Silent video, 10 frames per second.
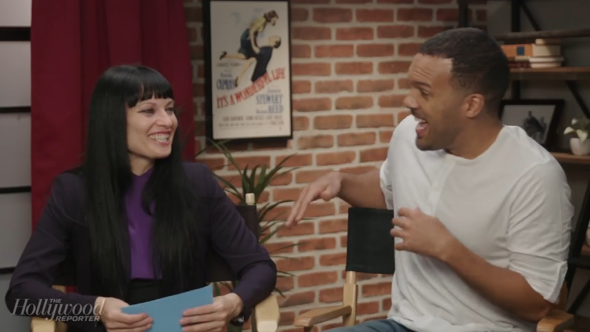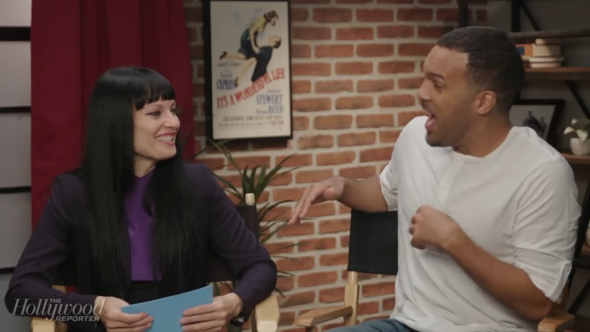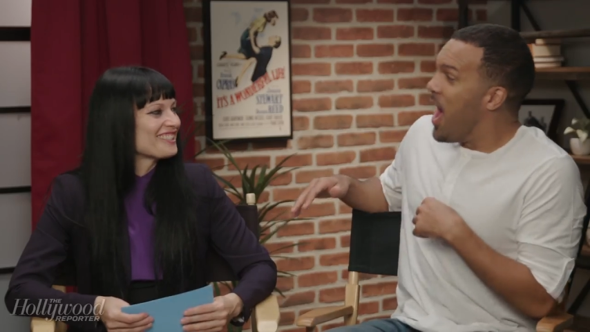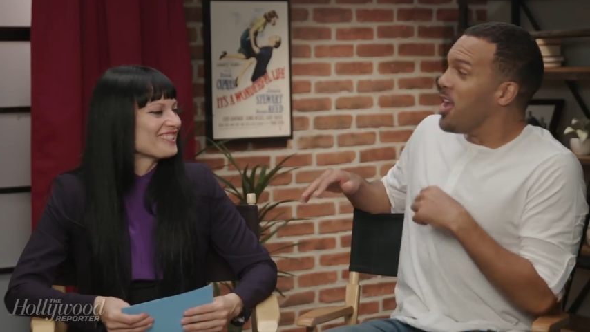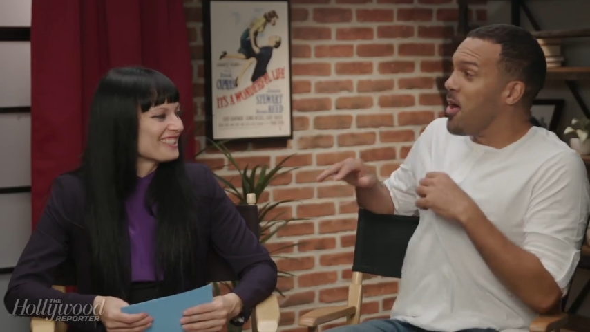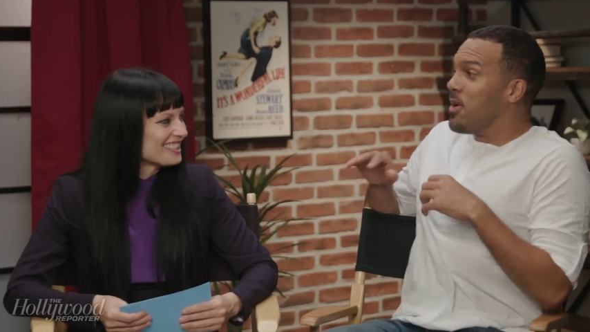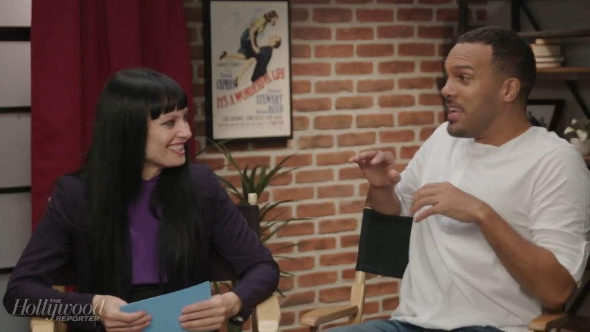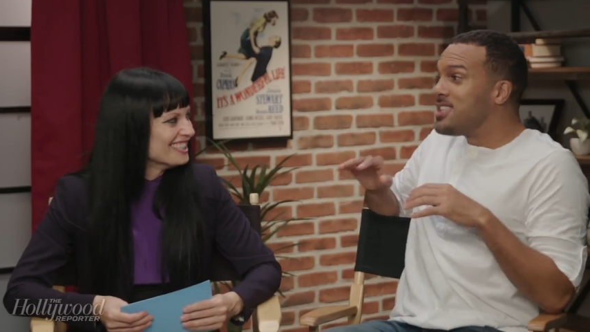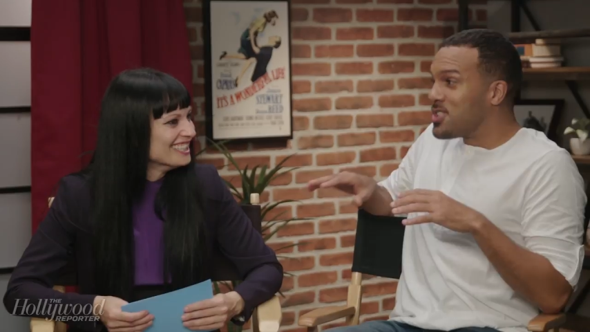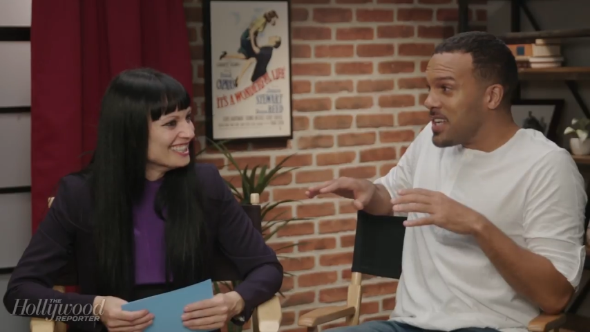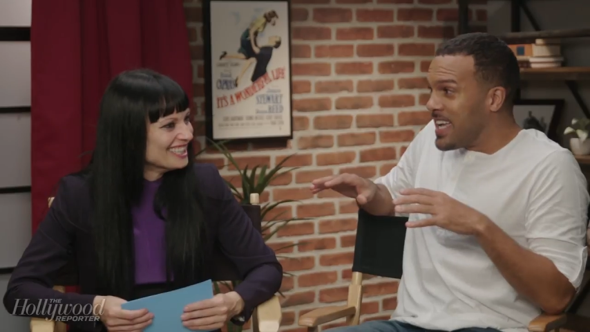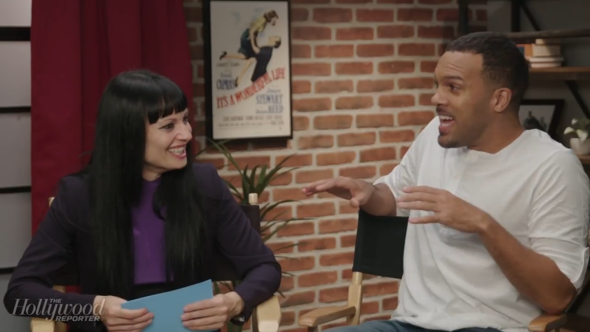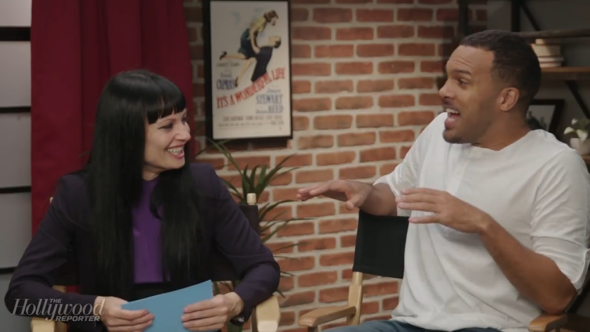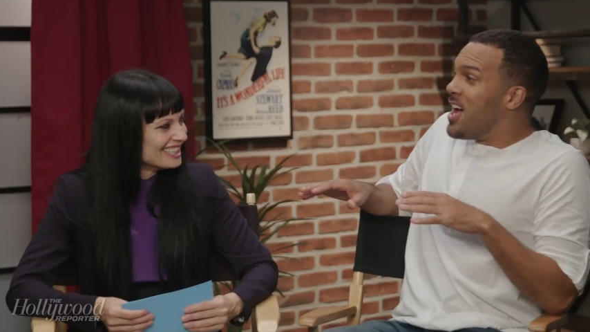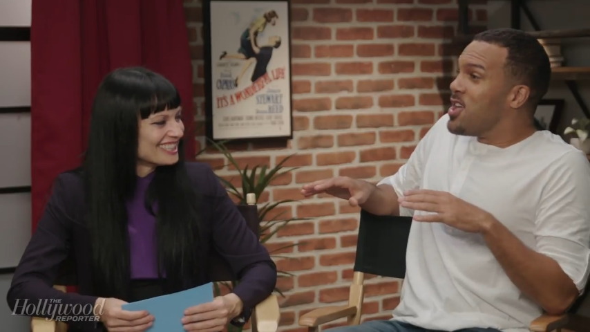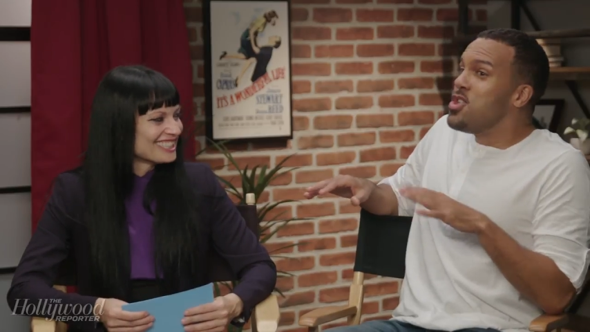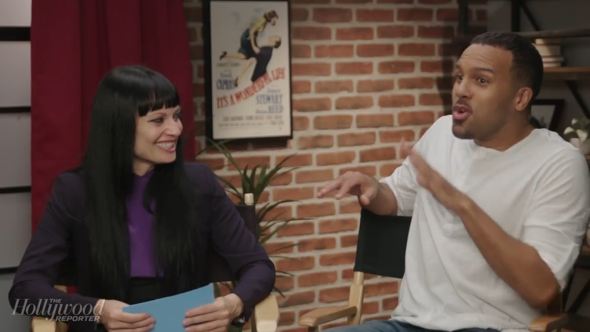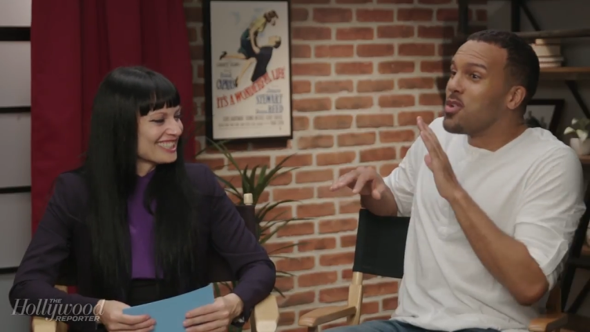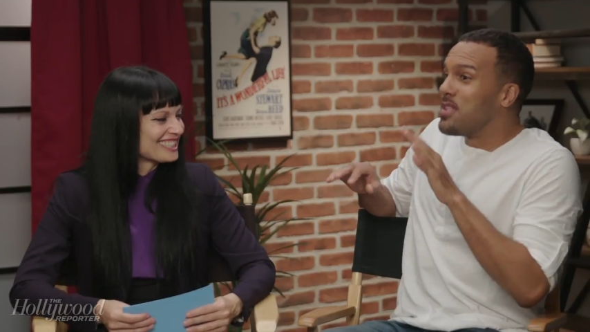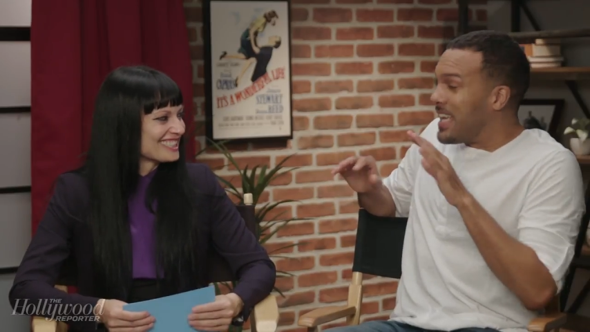Speaker 1: cute. no, literally,
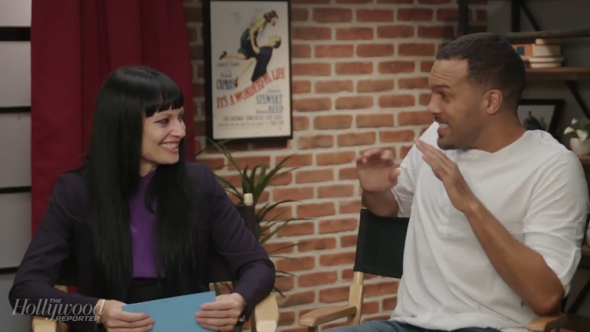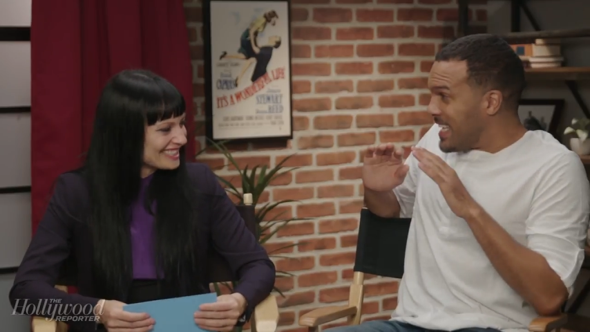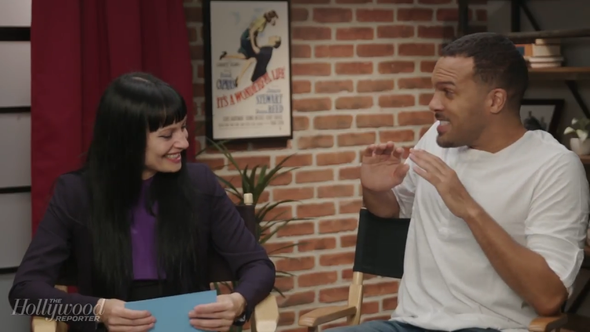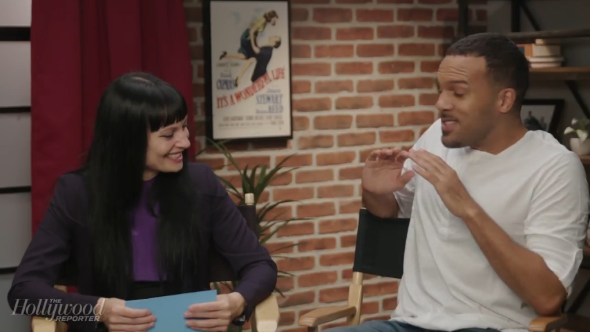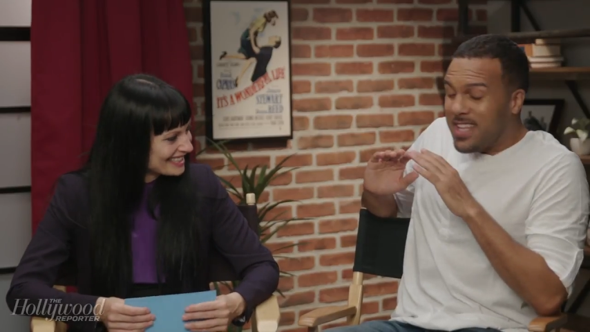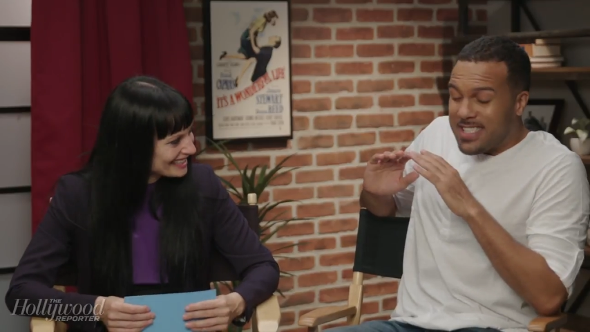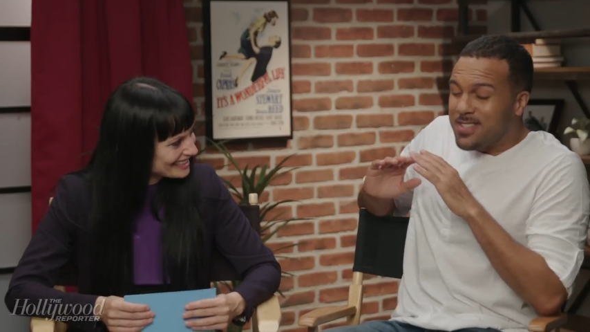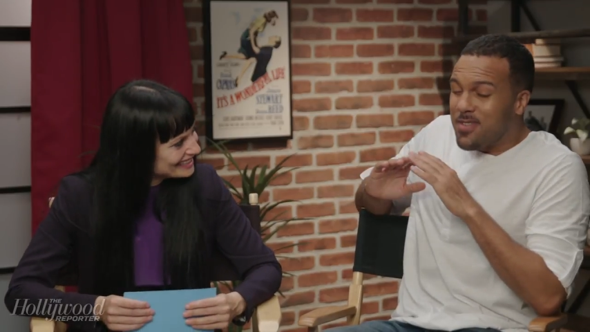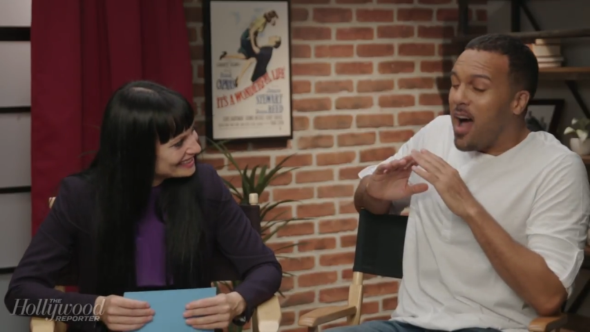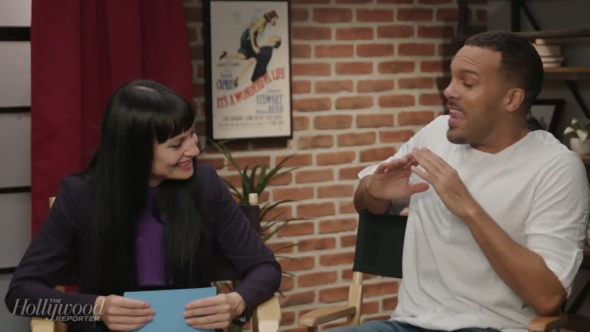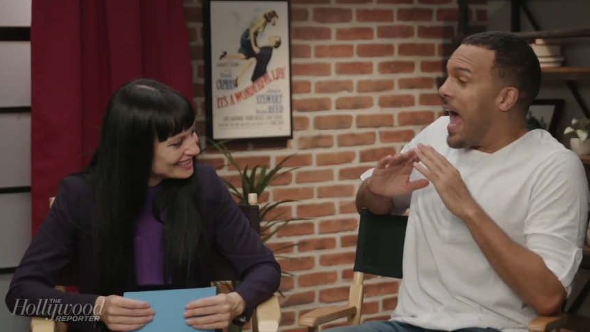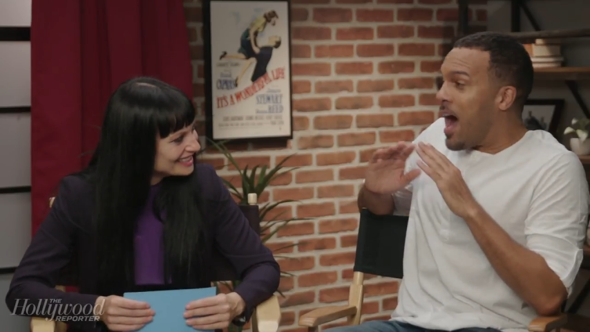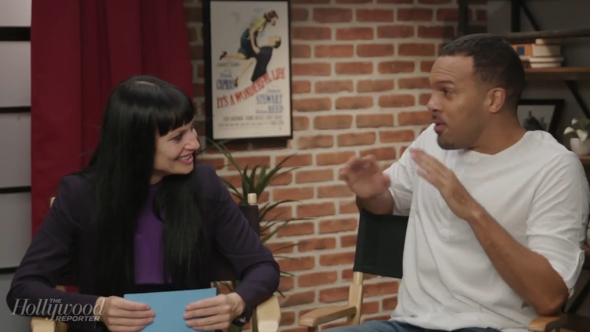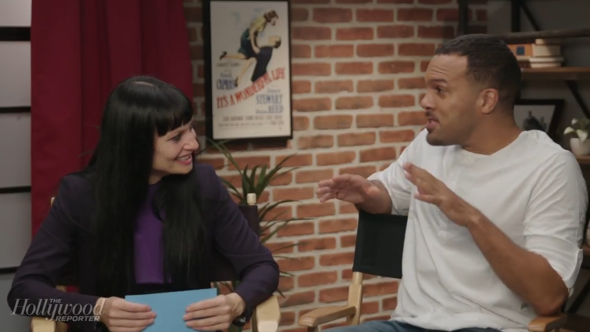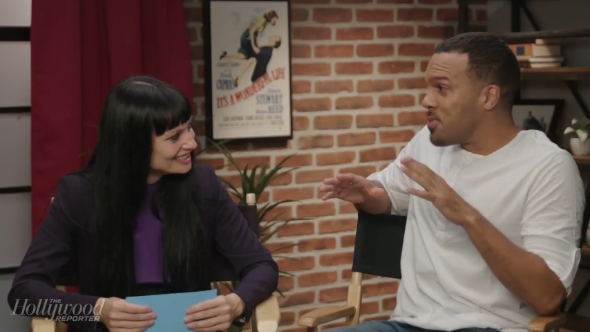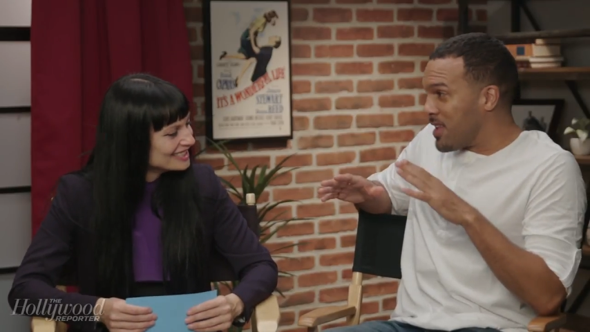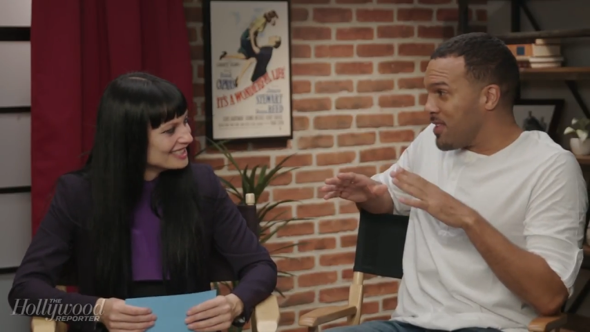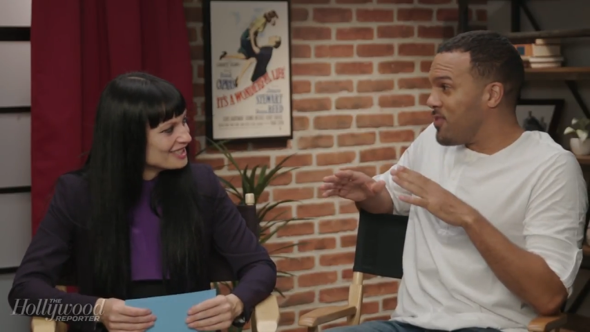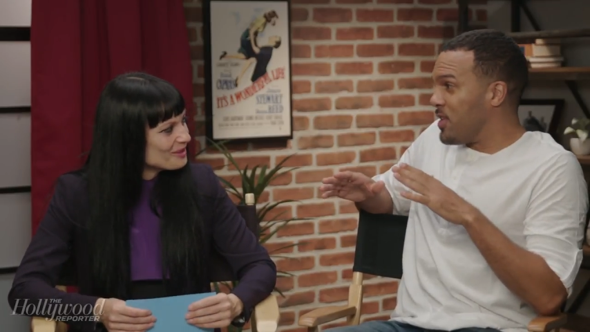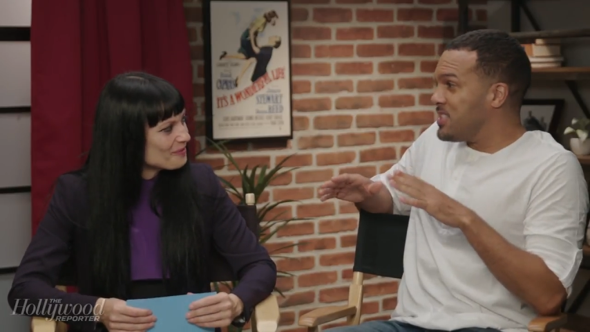you could have, there, there's there's an hour's
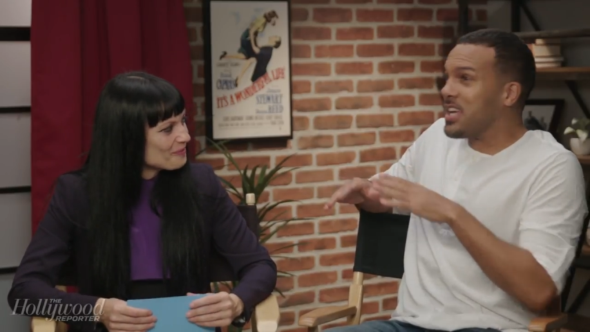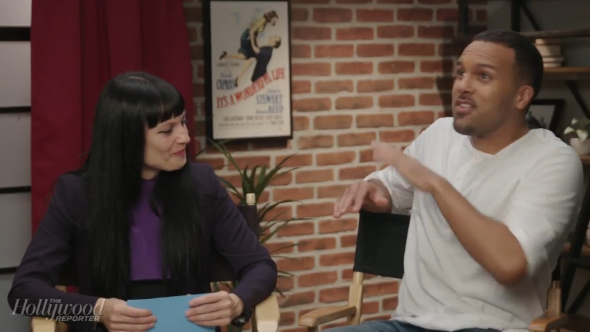worth of footage.